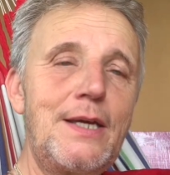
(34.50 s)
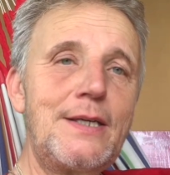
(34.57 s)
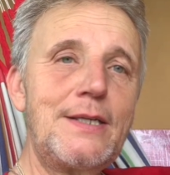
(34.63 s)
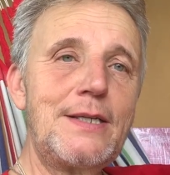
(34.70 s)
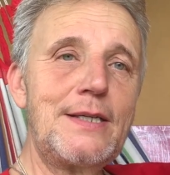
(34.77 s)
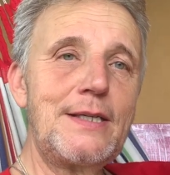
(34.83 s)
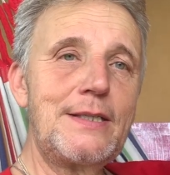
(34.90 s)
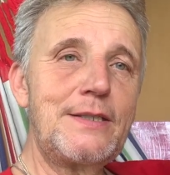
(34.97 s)

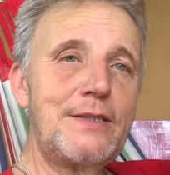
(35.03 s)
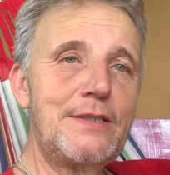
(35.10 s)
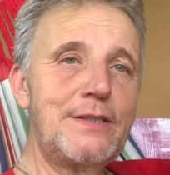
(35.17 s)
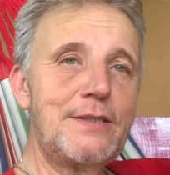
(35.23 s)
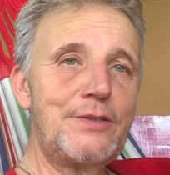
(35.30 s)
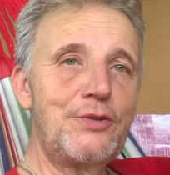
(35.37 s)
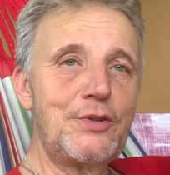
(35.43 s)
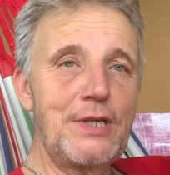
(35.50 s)
and
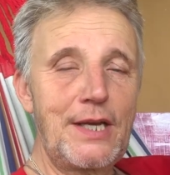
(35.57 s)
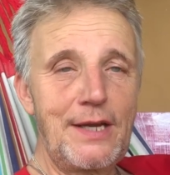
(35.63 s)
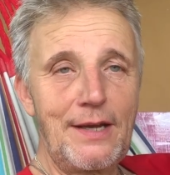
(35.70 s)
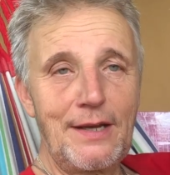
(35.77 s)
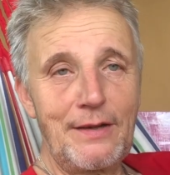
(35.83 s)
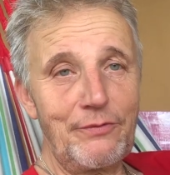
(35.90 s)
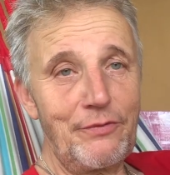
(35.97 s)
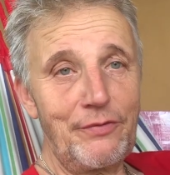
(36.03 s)
today
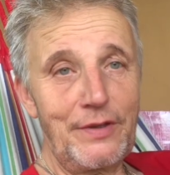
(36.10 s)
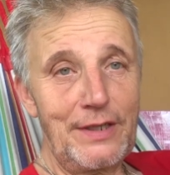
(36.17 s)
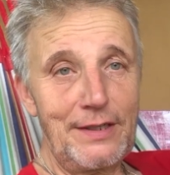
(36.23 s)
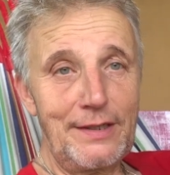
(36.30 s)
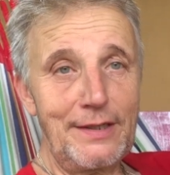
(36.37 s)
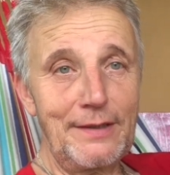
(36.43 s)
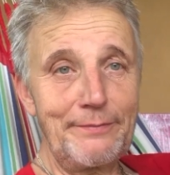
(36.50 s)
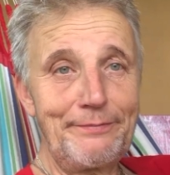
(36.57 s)
I'm
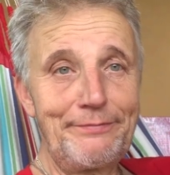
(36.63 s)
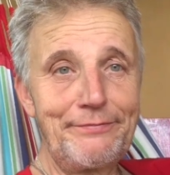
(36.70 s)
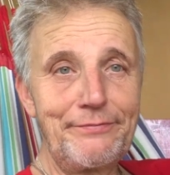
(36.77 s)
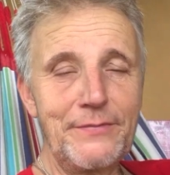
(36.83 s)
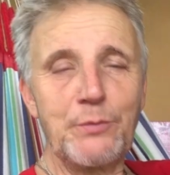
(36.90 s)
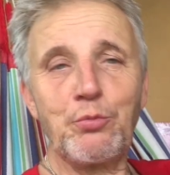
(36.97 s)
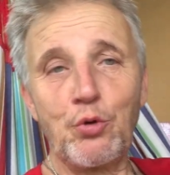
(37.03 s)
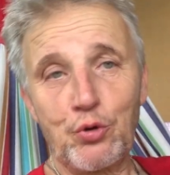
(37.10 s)
feeling
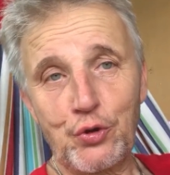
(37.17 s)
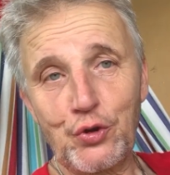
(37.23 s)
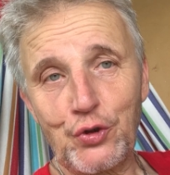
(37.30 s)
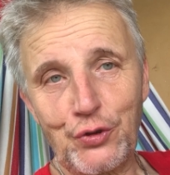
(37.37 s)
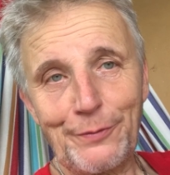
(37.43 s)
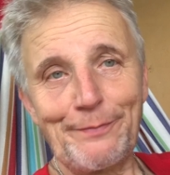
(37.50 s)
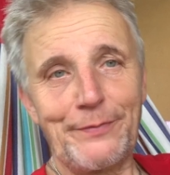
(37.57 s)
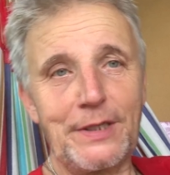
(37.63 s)

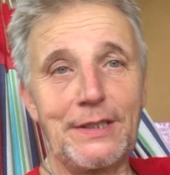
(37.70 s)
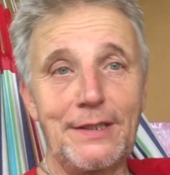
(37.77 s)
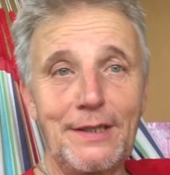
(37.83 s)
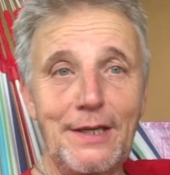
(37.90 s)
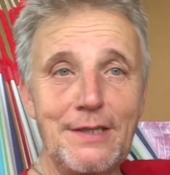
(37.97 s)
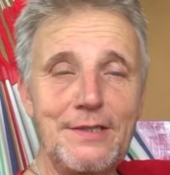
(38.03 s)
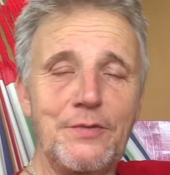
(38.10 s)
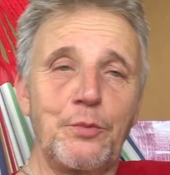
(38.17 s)
pushed in a
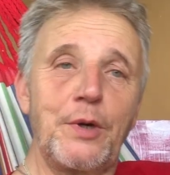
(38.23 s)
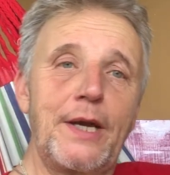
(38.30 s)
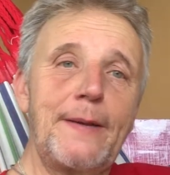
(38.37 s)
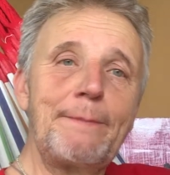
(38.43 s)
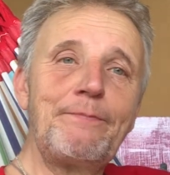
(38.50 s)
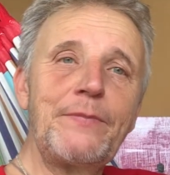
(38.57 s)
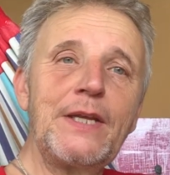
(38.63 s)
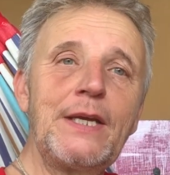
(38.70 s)
nice way